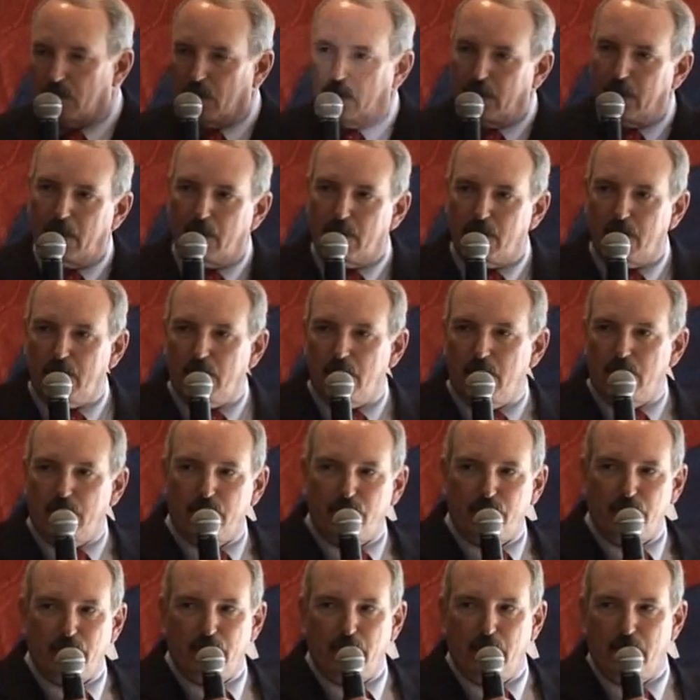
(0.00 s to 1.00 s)
right out here
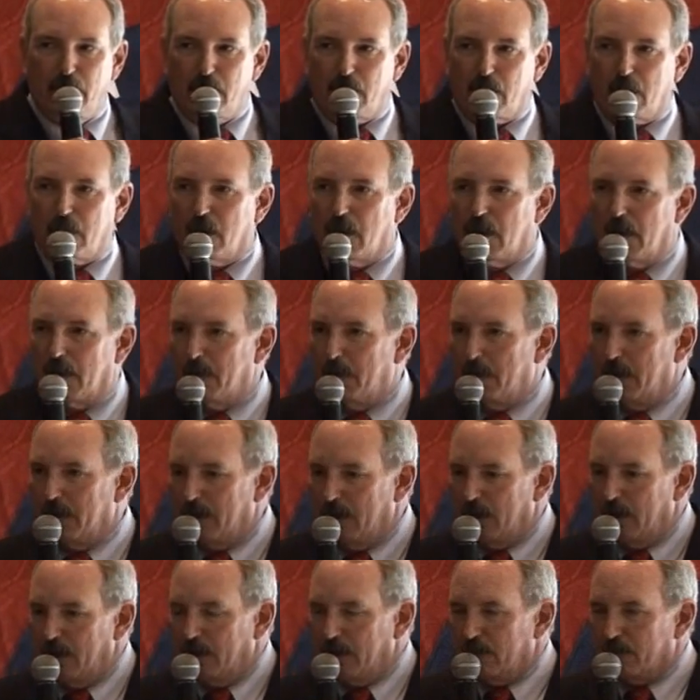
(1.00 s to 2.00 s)
in front of the club
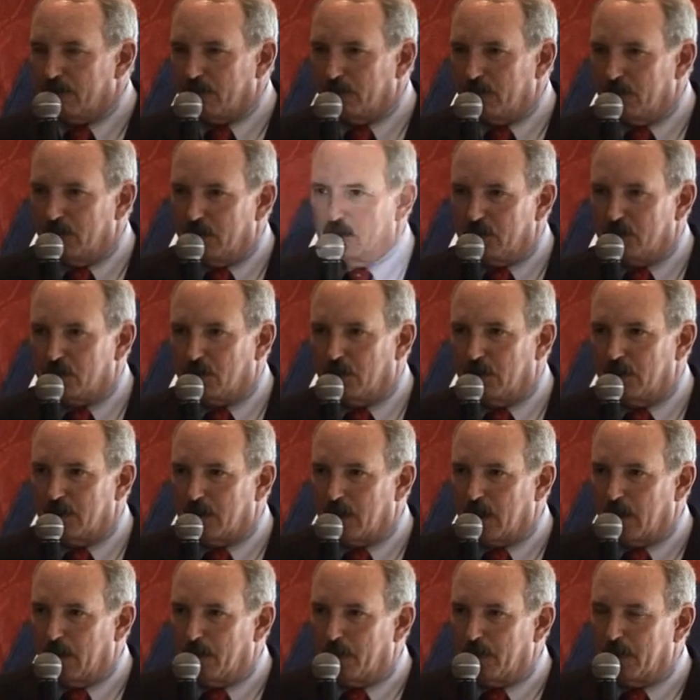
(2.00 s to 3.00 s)
for the
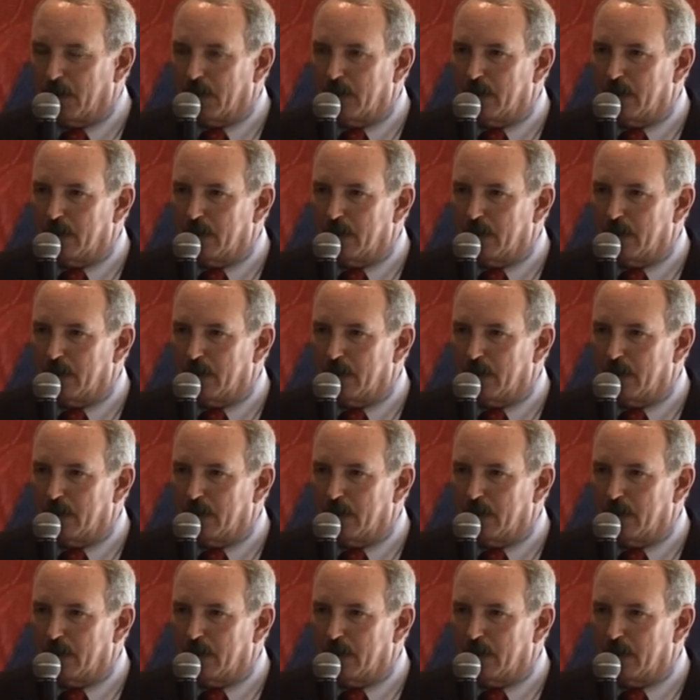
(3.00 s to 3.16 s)
Detroit Cup.